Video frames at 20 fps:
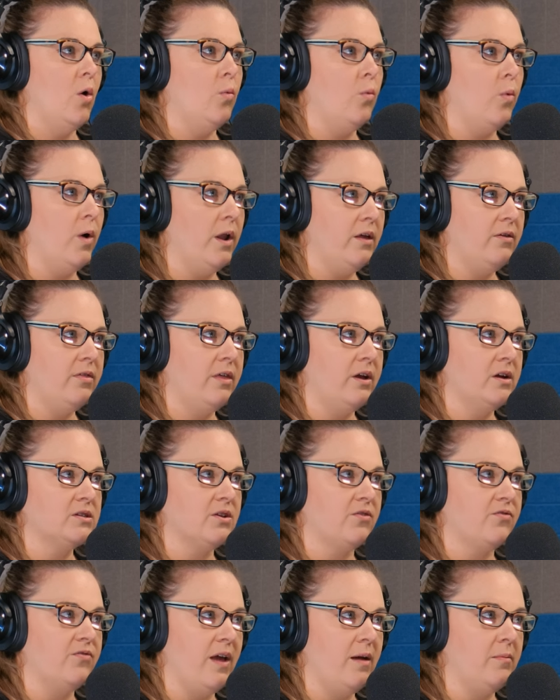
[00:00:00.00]
What if there's a
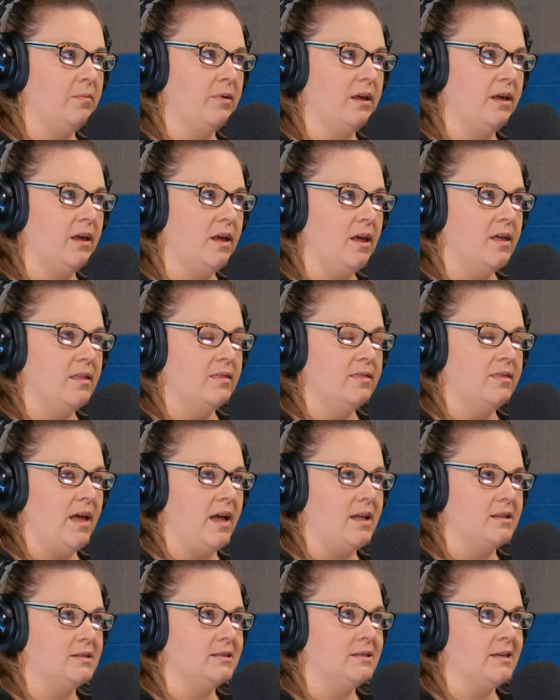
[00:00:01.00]
family
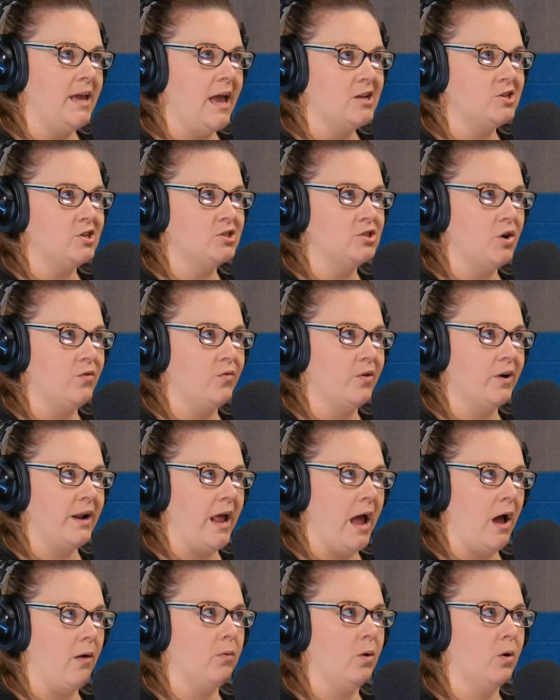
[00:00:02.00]
that's, yeah, just over an
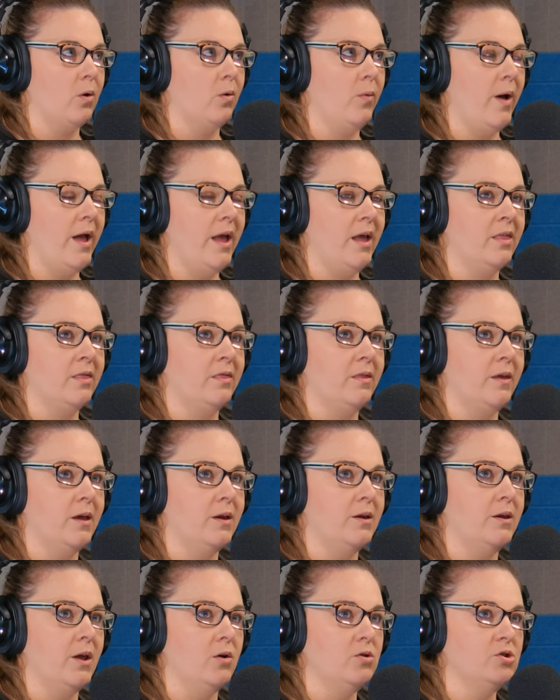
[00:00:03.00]
hour away in
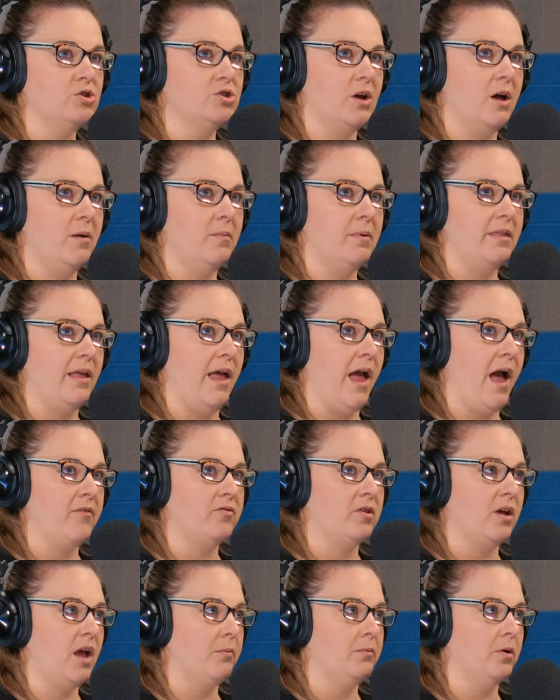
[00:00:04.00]
Theodosia, but they have
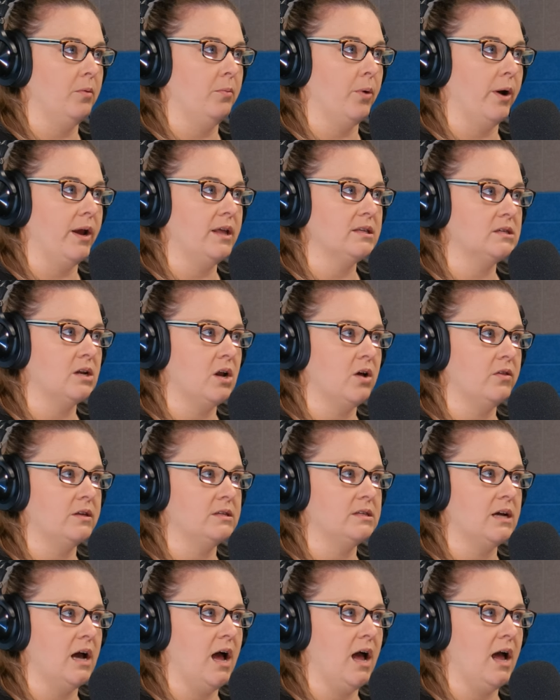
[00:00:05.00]
to come to Branson all the
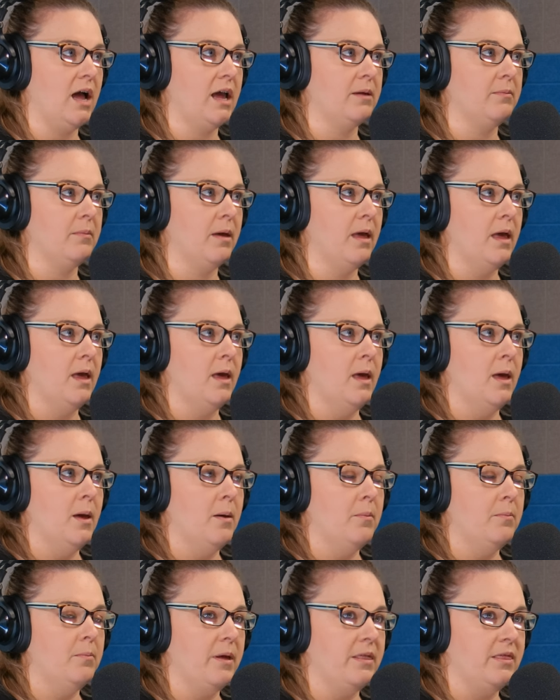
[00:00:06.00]
time,
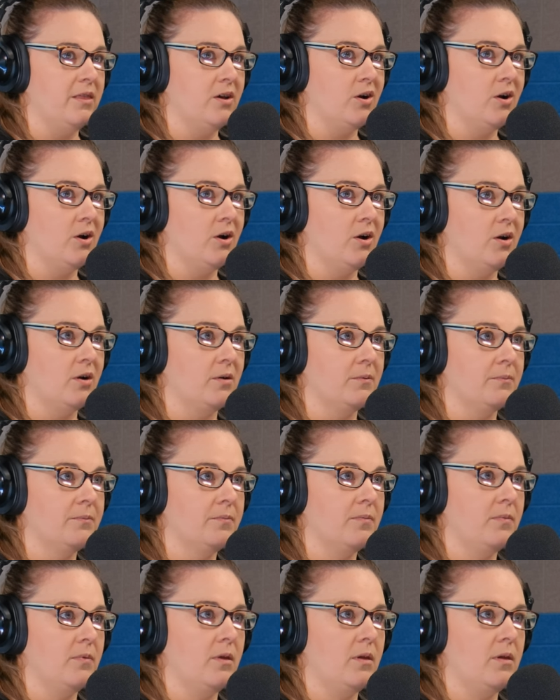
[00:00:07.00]
but they're
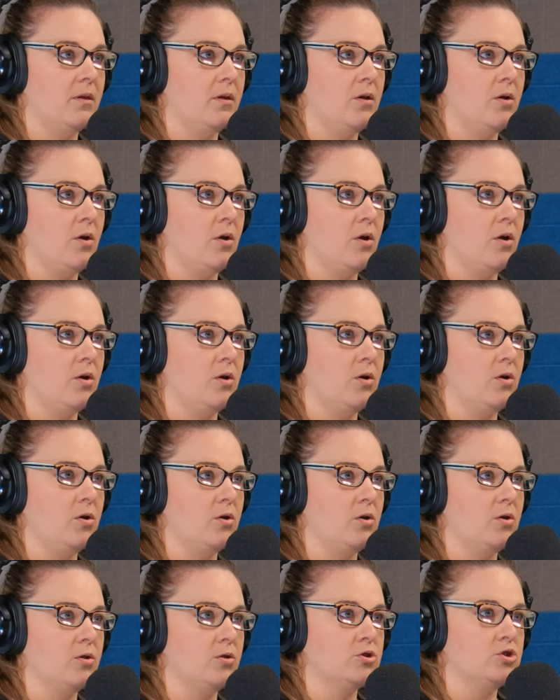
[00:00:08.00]

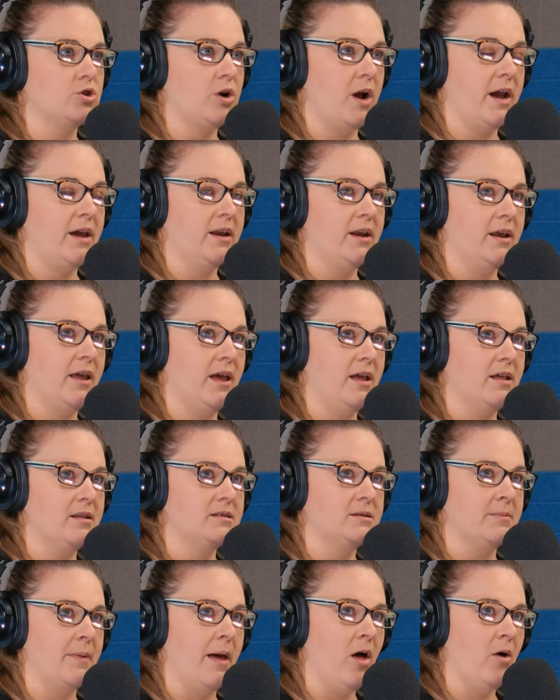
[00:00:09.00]
trying to get
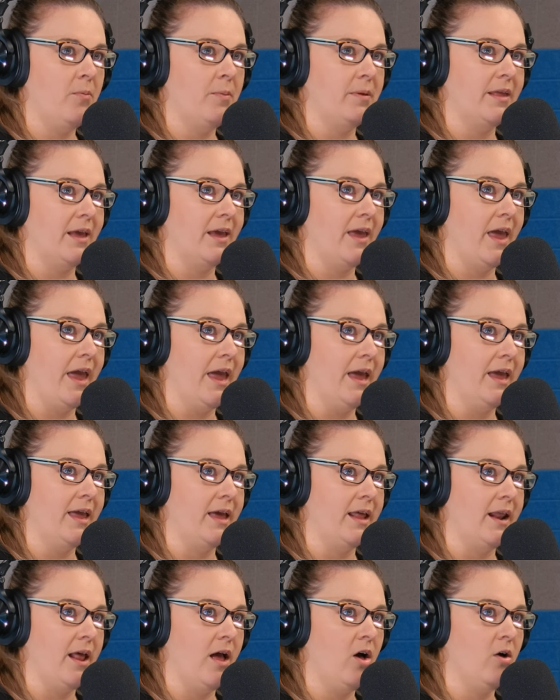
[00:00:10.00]
some help and they can't
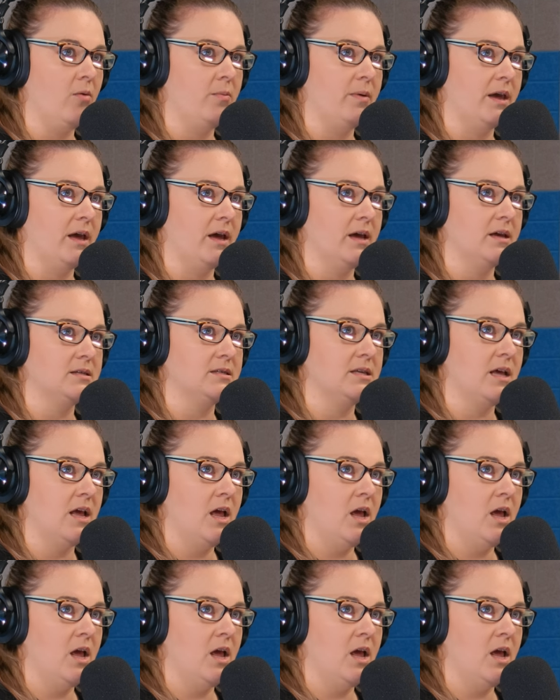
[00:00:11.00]
get help because